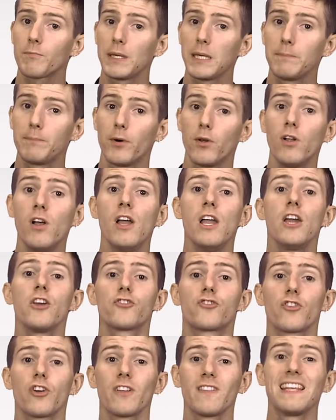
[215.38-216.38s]
of people
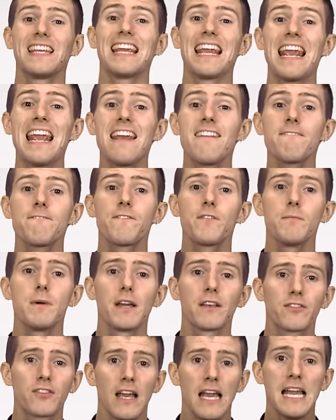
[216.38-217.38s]
during the
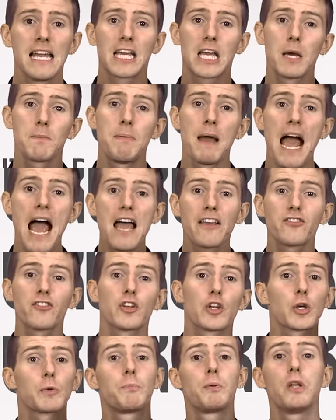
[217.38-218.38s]
infamous
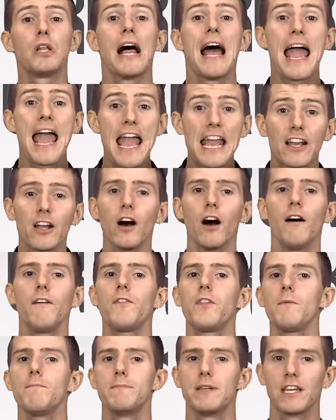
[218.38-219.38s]
capacitor plague
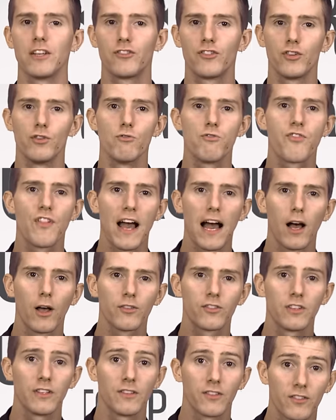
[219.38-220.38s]
of the
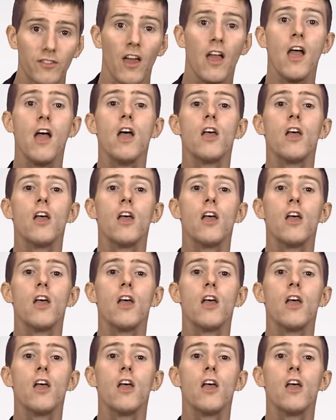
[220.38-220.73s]
mid-2000s.